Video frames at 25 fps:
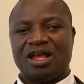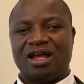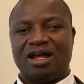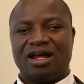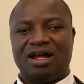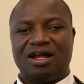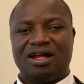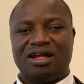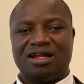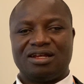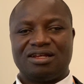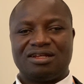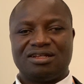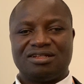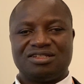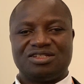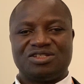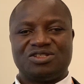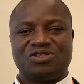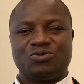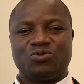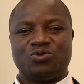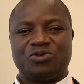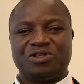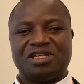And
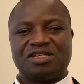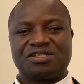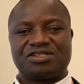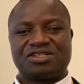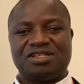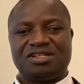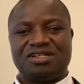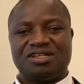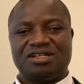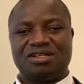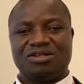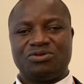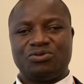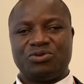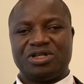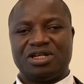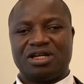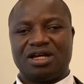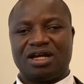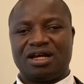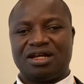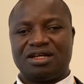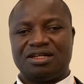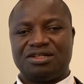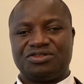yesterday we
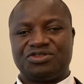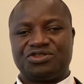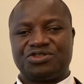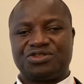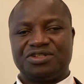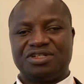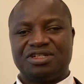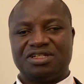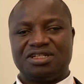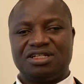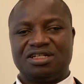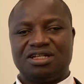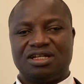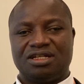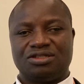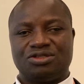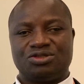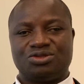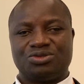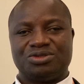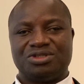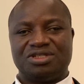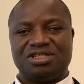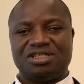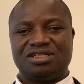had a training, and
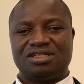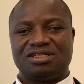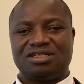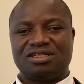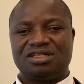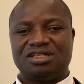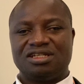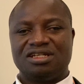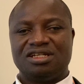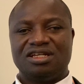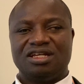today